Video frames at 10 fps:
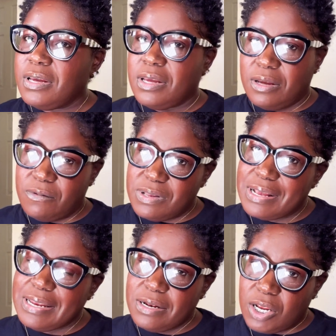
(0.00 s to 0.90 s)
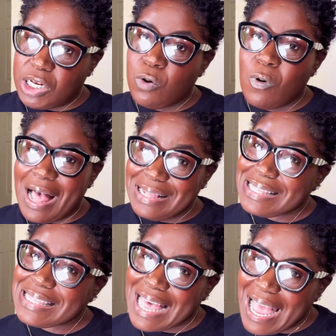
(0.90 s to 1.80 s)
He was a little on the wild
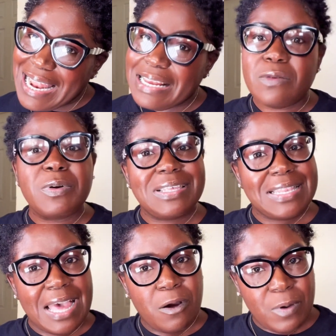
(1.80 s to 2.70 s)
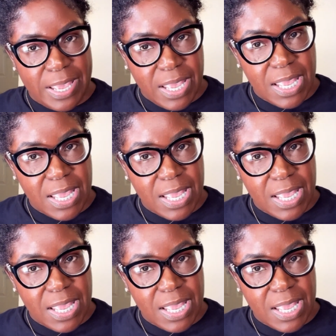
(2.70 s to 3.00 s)
side, let's put it that way.